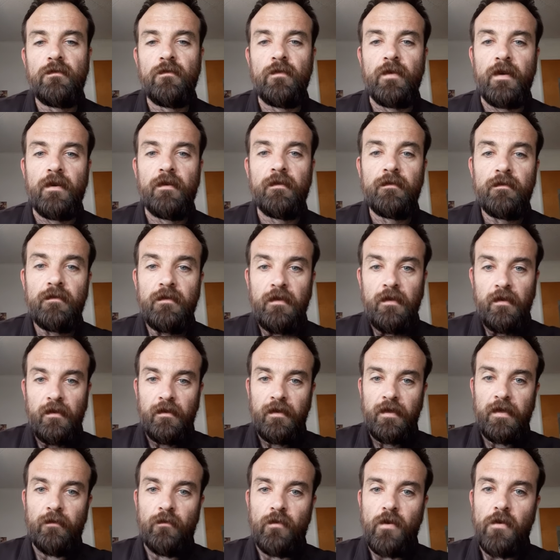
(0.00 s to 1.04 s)
Well,
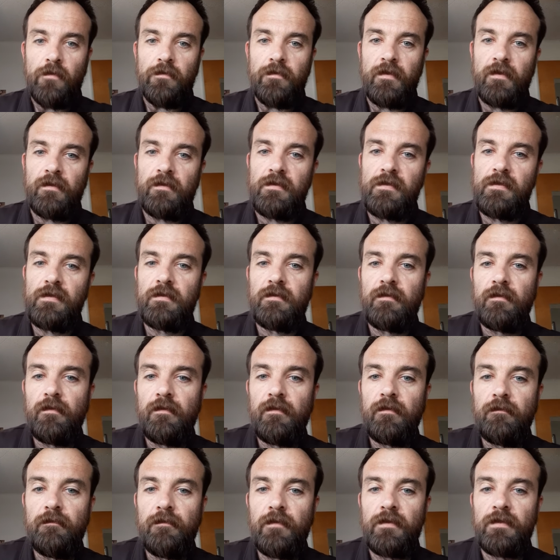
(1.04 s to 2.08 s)
he wrote this
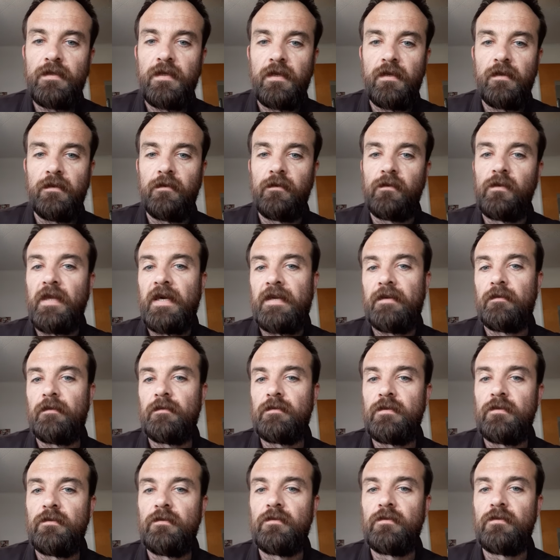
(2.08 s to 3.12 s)
particular letter
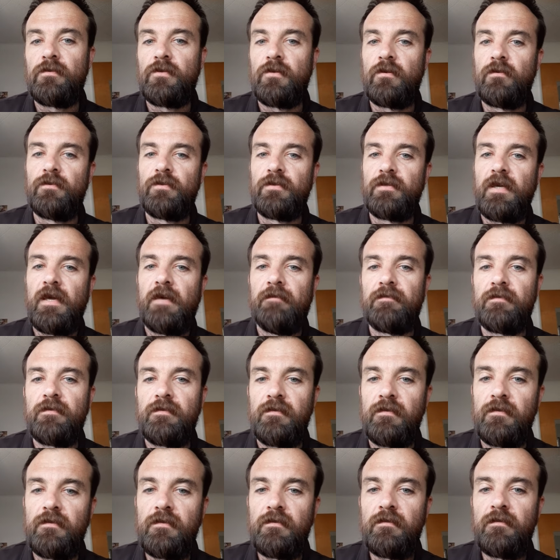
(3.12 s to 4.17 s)
to the church in
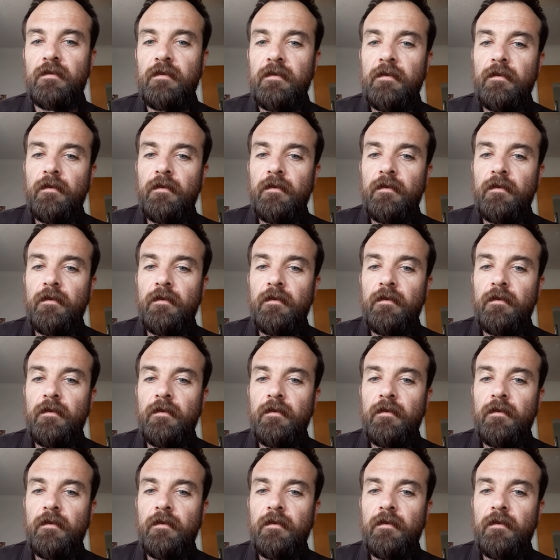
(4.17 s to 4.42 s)
Ephesus,